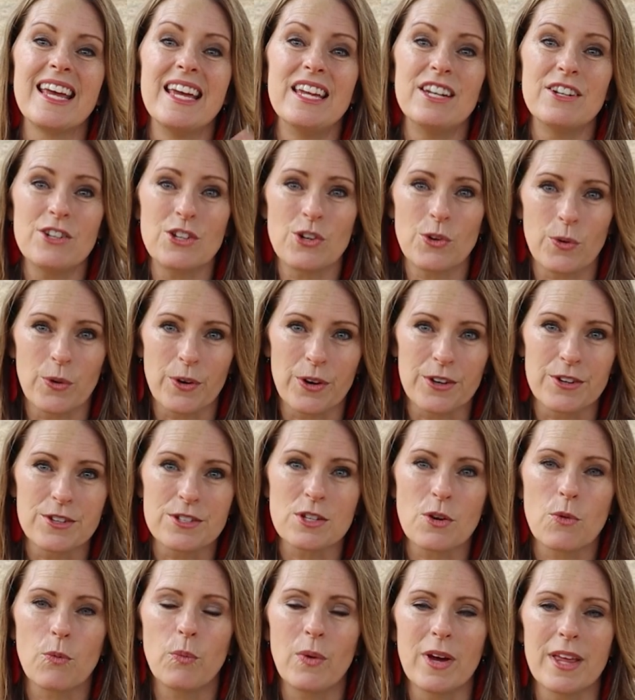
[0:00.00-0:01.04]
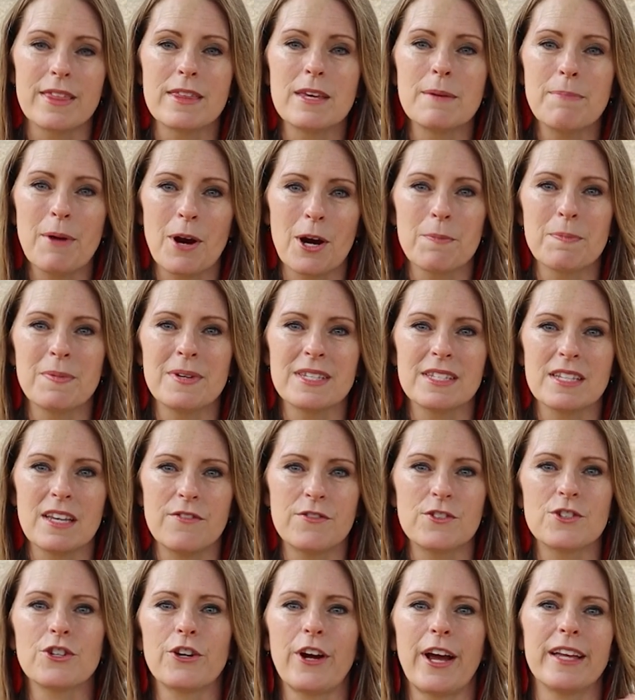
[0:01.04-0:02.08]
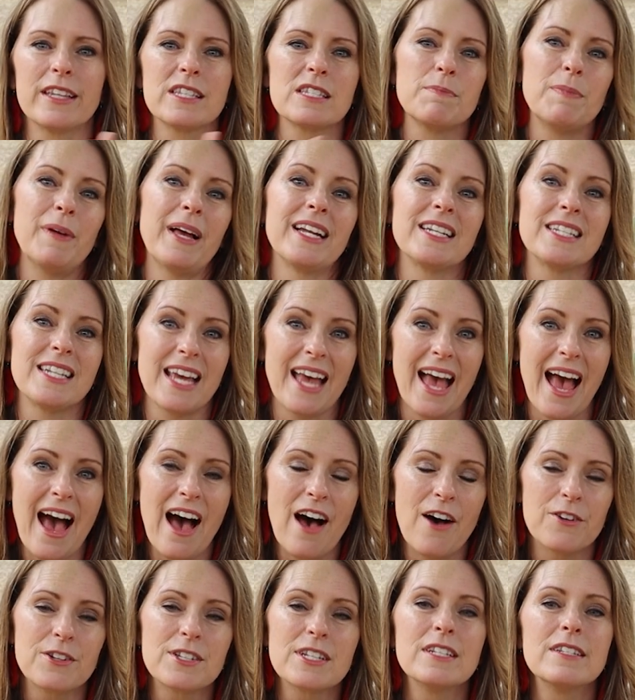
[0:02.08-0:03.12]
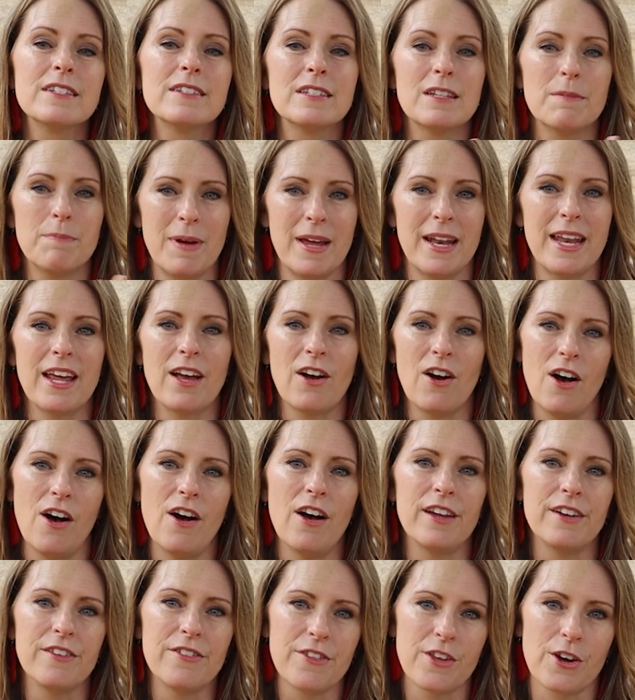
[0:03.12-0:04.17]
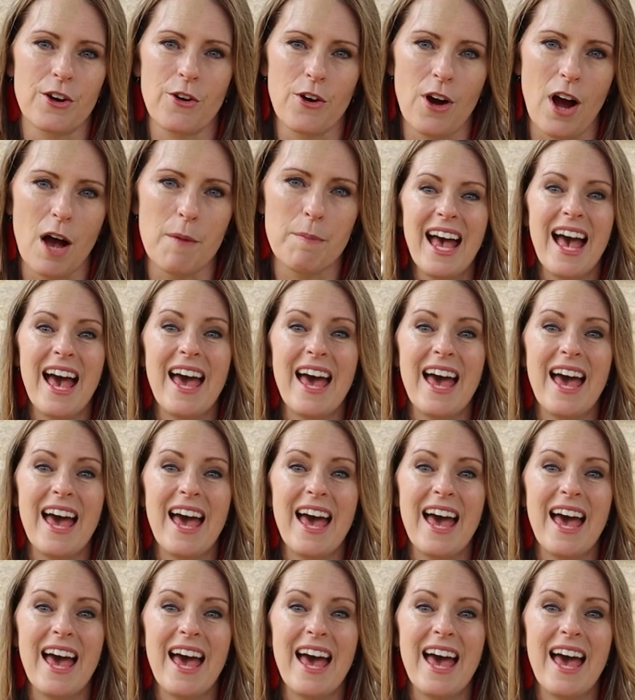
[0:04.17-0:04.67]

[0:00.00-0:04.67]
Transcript: indoors with the purpose of transplanting out depending on the crop.